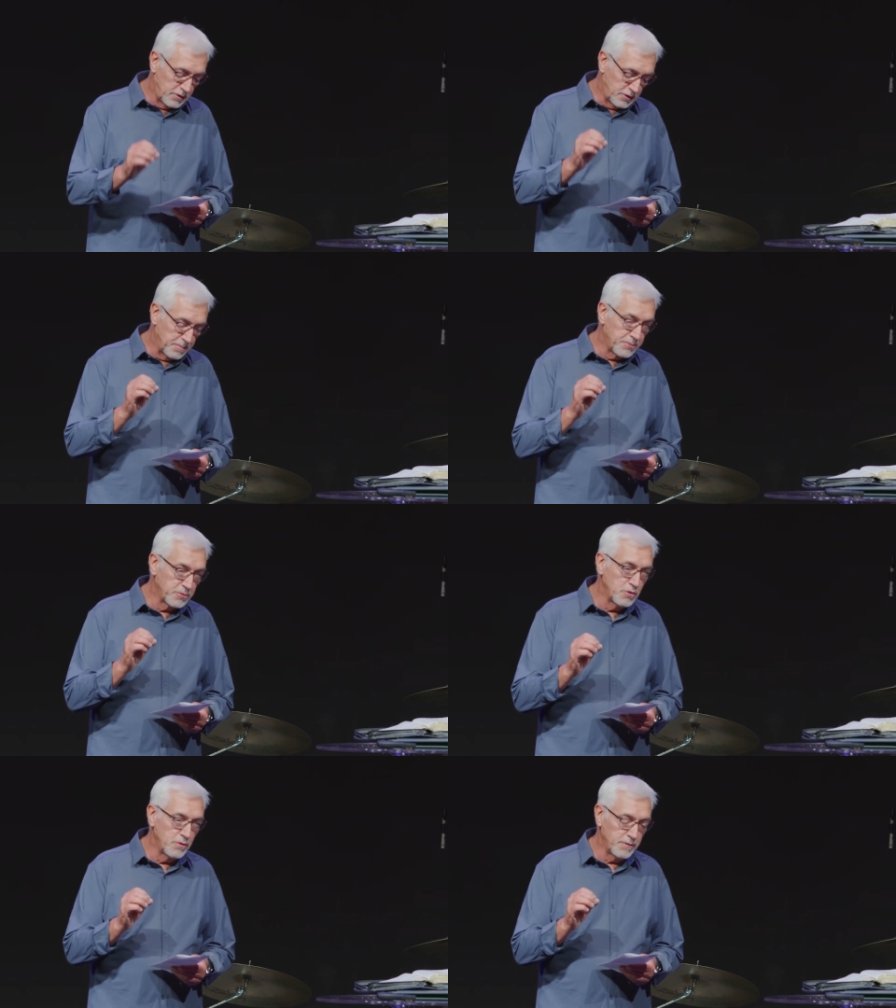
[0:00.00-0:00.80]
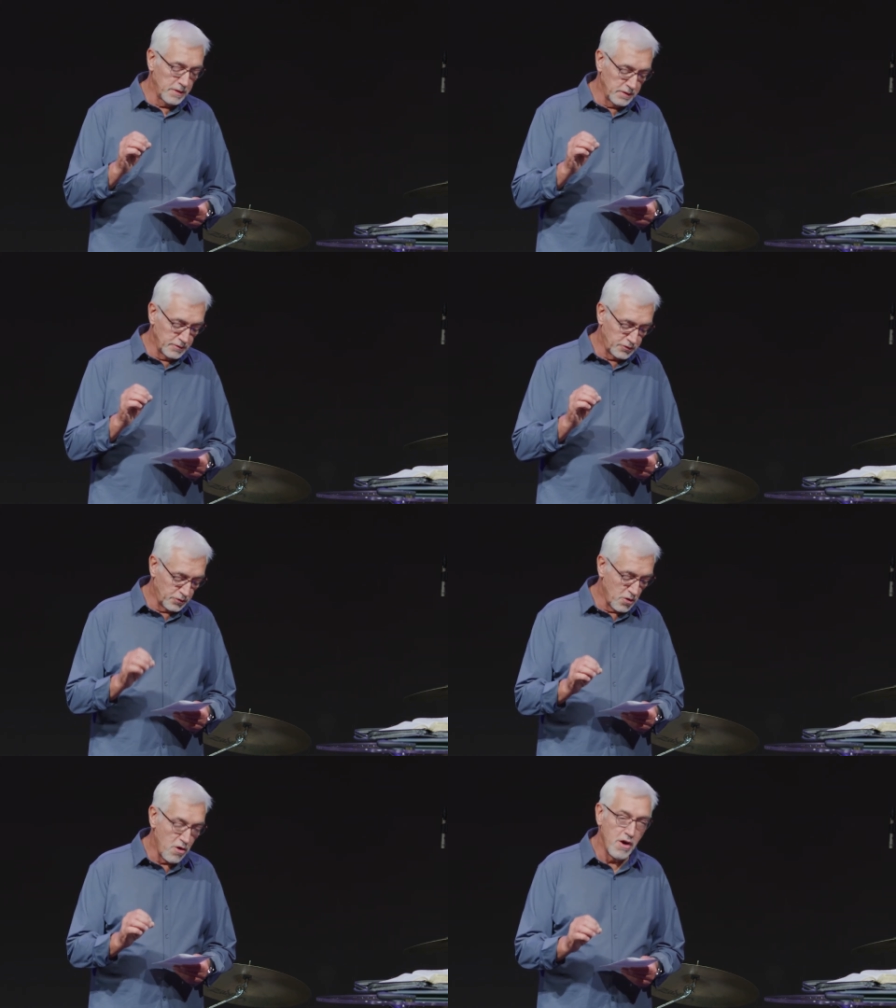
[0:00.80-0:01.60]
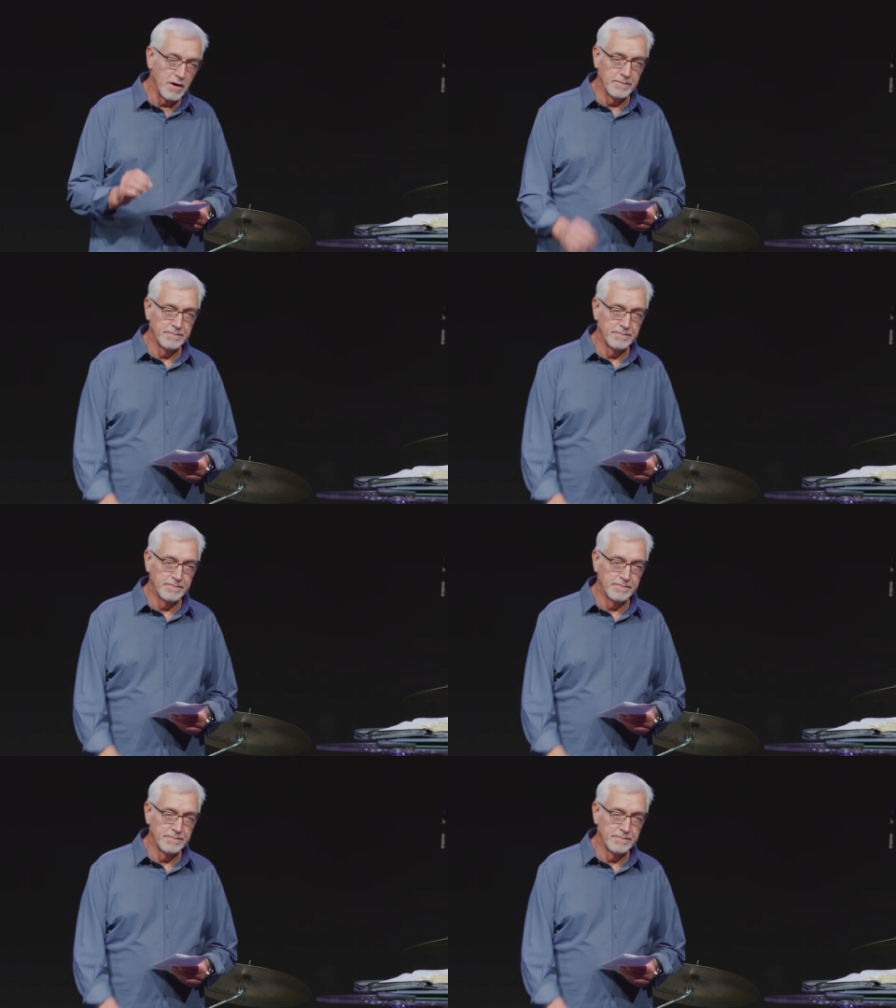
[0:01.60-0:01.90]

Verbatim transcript: to prove strong.